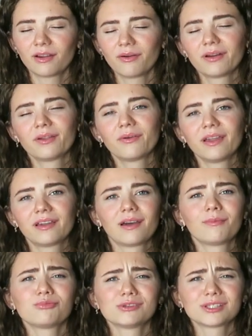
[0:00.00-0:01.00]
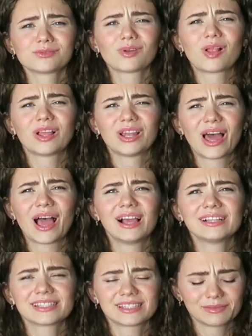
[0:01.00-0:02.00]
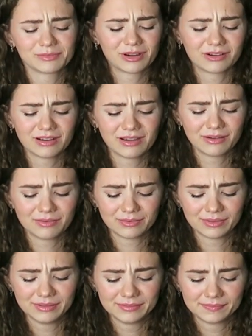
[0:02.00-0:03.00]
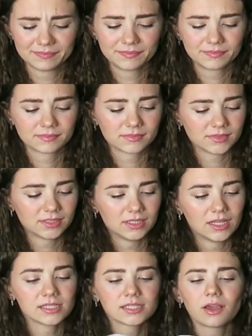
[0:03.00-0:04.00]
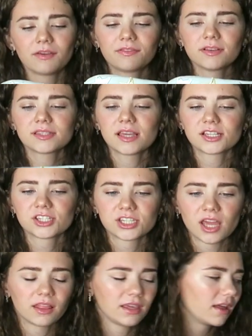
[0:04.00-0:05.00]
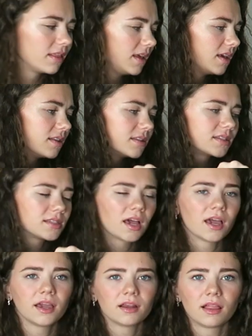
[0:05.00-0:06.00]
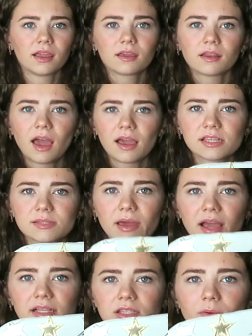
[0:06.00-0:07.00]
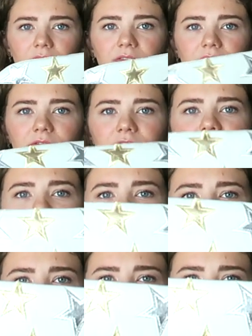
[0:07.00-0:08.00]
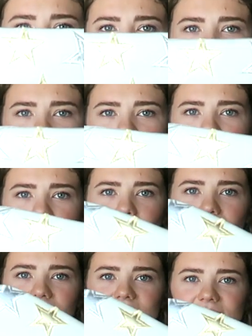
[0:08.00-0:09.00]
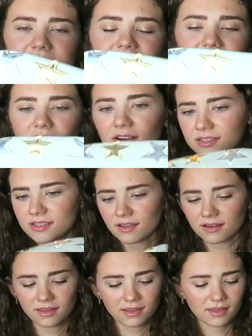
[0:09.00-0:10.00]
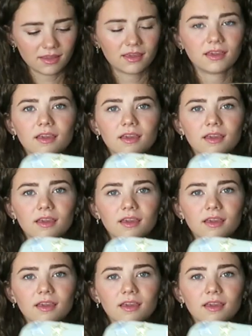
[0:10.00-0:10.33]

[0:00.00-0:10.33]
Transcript: I don't want to wake up with swollen eyes tomorrow. So it feels like jelly on the inside, like an ice pack. So I wonder if you freeze it, but it's just silver with these stars on it.